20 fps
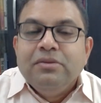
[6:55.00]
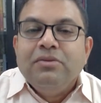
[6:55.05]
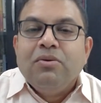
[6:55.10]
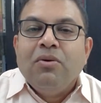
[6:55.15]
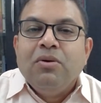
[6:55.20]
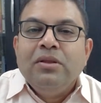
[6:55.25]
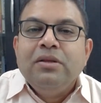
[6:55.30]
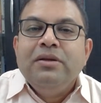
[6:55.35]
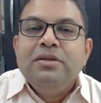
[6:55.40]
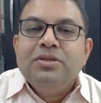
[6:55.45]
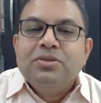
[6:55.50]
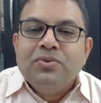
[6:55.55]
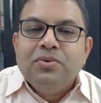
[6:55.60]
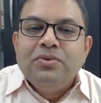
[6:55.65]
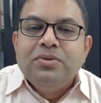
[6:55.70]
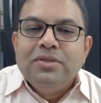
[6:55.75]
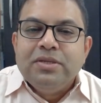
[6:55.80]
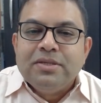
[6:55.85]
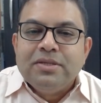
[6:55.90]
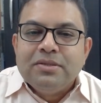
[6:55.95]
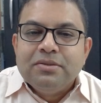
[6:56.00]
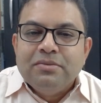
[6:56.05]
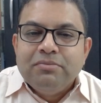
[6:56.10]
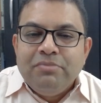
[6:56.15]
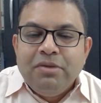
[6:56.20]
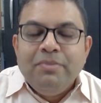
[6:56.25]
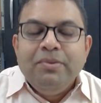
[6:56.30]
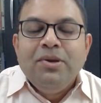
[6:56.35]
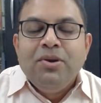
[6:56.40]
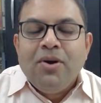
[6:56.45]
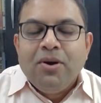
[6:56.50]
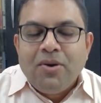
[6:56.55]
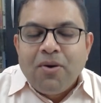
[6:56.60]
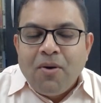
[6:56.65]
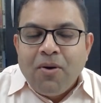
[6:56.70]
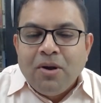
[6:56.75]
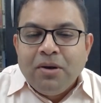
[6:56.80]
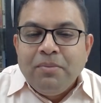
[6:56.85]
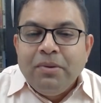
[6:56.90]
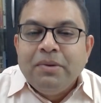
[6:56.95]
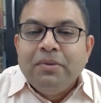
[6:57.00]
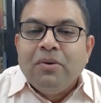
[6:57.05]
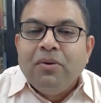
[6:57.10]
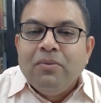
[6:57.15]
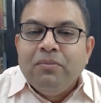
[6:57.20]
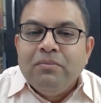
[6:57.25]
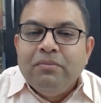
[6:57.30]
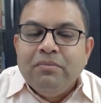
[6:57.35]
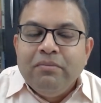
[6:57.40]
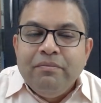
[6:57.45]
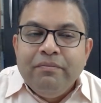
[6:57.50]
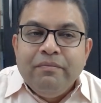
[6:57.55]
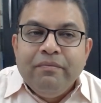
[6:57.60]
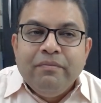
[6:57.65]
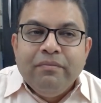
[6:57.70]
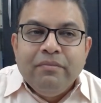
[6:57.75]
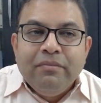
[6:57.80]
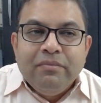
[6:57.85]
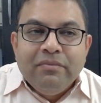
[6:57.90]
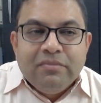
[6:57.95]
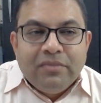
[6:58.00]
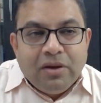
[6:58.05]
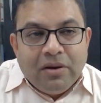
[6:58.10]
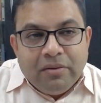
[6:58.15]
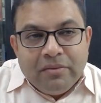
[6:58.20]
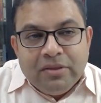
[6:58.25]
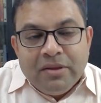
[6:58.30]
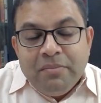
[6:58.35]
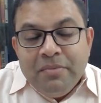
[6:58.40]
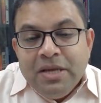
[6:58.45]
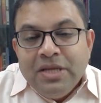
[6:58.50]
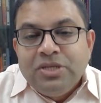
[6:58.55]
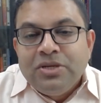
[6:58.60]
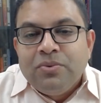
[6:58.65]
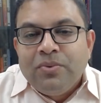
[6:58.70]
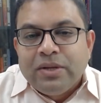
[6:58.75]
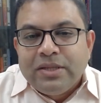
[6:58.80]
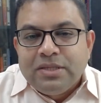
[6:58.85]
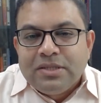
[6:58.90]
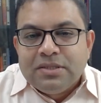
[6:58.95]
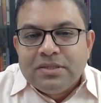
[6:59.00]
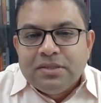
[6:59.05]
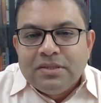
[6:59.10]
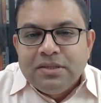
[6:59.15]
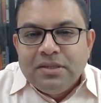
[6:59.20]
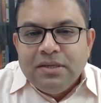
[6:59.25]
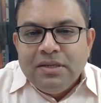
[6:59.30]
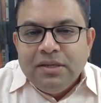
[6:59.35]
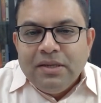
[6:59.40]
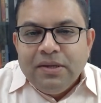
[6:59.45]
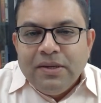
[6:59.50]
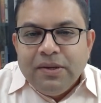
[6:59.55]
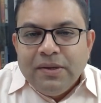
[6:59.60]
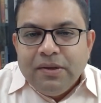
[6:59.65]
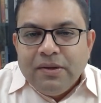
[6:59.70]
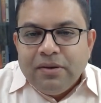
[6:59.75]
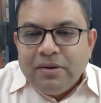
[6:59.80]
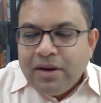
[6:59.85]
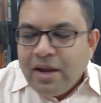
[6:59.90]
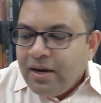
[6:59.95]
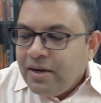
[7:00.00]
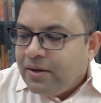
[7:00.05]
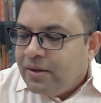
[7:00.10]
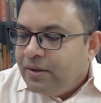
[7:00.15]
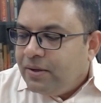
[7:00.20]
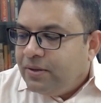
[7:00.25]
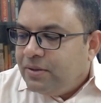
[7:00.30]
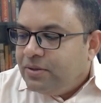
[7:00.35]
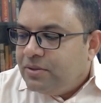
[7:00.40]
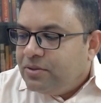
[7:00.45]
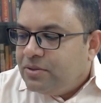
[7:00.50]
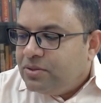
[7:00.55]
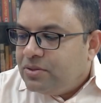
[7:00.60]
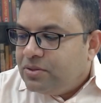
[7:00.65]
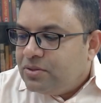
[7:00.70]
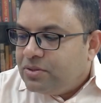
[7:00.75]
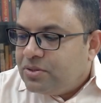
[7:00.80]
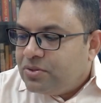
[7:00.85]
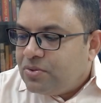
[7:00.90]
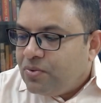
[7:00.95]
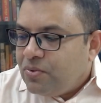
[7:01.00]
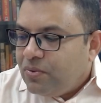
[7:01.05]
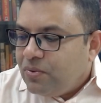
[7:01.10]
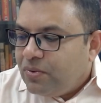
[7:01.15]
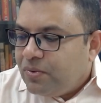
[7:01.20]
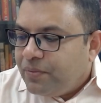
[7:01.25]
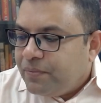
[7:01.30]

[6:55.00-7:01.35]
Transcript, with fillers: all the discourses. Maybe not all, but the major ones, right? So